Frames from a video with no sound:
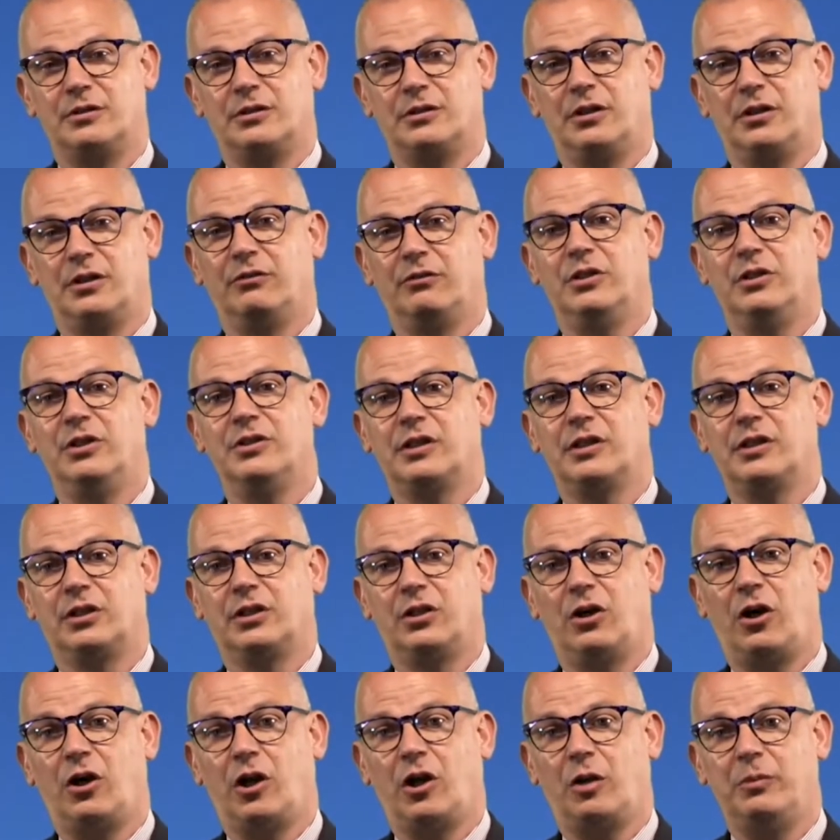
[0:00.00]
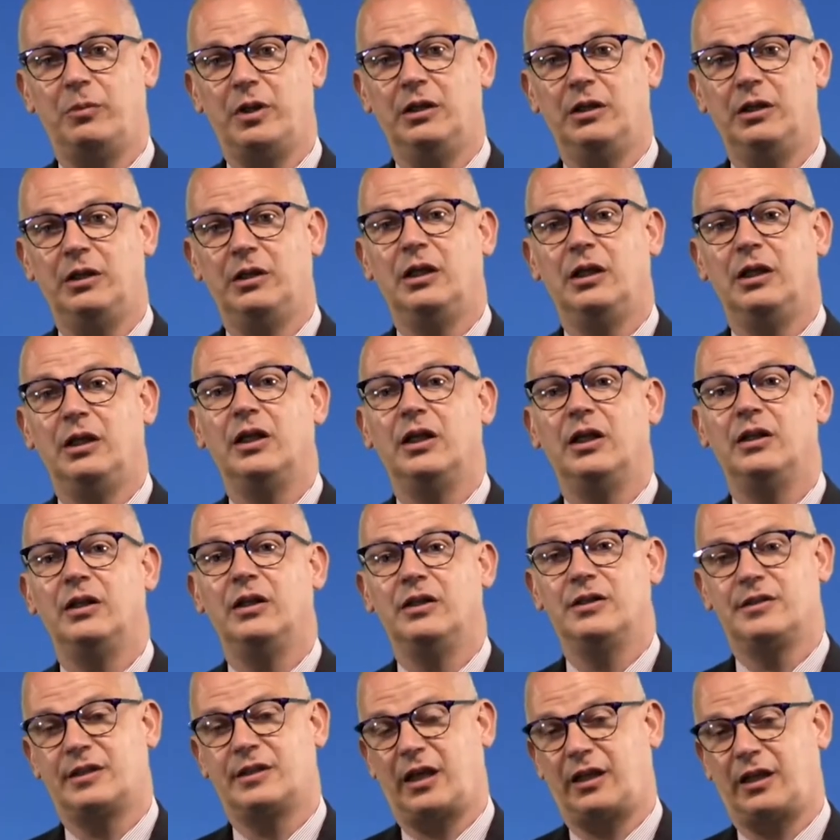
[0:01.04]
of this economy in this
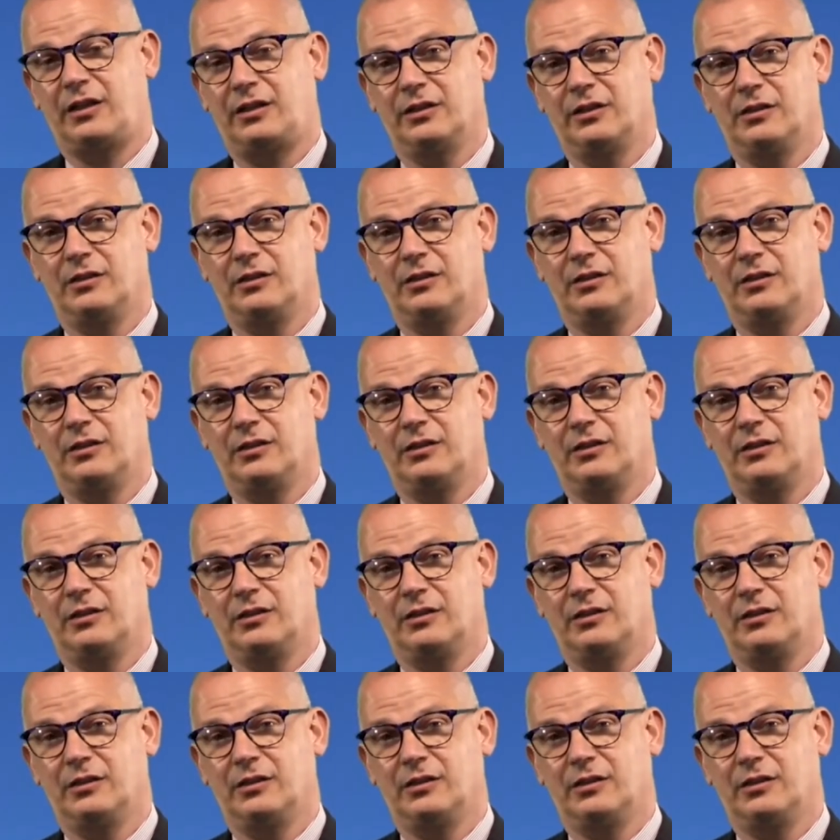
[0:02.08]
sector.